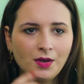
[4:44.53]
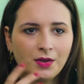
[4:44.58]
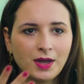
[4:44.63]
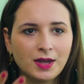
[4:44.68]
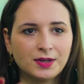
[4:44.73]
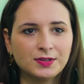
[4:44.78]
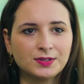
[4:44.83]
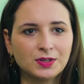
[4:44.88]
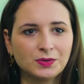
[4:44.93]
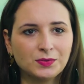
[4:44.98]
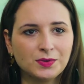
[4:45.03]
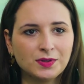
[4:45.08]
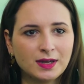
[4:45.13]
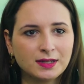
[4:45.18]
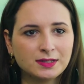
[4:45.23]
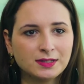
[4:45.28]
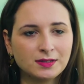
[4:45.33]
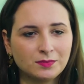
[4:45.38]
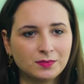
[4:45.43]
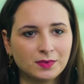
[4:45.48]
Okay, so with
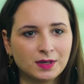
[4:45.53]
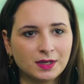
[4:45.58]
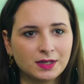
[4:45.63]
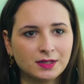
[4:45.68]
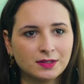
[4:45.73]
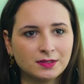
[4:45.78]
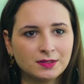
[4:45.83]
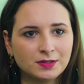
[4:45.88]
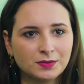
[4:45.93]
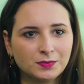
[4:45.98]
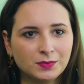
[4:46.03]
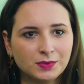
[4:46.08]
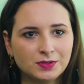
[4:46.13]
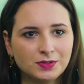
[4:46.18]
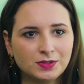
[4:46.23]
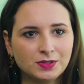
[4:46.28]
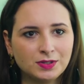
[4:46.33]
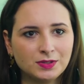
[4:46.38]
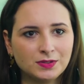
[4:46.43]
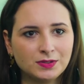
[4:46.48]
that in mind, what
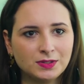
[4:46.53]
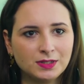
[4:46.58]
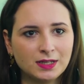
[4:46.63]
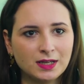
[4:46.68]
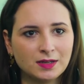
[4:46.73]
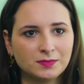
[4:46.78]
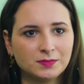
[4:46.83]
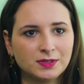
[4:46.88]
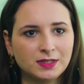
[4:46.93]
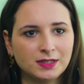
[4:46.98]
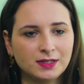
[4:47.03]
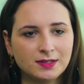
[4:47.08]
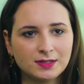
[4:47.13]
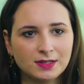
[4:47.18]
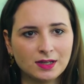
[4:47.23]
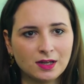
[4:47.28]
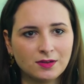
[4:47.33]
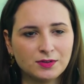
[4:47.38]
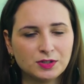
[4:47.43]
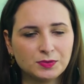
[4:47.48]
do T M T
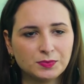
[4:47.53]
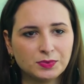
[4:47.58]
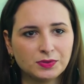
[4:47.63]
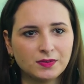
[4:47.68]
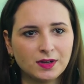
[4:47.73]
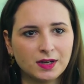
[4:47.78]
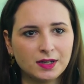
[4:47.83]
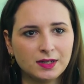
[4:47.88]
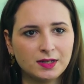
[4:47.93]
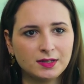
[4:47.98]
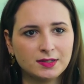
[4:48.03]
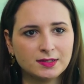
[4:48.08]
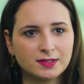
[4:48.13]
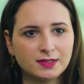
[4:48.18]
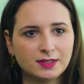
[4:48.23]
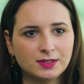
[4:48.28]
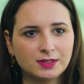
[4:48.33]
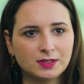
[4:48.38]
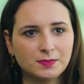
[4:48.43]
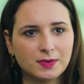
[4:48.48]
service providers
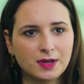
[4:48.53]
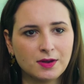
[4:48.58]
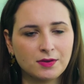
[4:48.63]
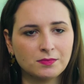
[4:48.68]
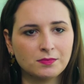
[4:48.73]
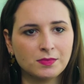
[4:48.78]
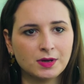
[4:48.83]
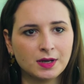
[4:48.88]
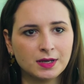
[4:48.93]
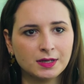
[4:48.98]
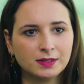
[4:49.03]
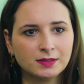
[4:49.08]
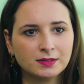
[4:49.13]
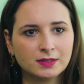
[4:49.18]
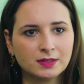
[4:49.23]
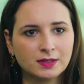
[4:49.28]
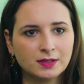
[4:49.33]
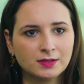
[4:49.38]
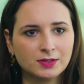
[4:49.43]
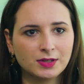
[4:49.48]
need to bear in mind
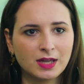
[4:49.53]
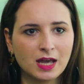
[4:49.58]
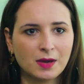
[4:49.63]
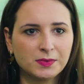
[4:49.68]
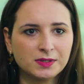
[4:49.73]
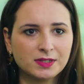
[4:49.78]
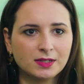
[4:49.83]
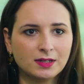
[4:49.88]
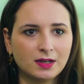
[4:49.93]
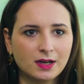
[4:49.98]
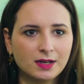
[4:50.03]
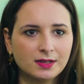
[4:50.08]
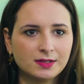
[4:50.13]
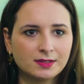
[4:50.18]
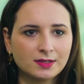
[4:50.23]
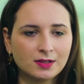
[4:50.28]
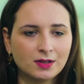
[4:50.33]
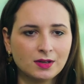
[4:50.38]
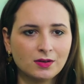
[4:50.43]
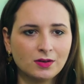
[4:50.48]
to
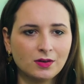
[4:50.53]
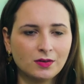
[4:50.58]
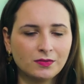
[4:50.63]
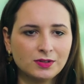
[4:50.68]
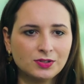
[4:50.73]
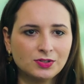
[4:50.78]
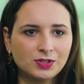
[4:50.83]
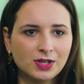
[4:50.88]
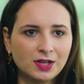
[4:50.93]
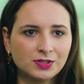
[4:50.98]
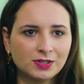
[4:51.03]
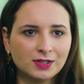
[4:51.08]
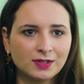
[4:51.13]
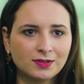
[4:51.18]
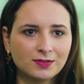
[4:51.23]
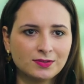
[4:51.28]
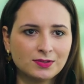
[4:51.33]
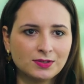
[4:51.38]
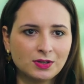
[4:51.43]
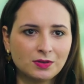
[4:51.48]
capitalise on this changing
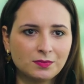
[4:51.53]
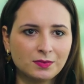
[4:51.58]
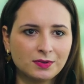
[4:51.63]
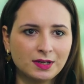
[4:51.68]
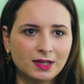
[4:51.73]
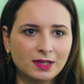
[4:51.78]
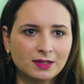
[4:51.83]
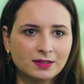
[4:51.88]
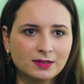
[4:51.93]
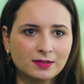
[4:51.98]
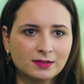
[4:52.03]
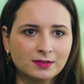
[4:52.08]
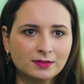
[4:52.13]
consumer need?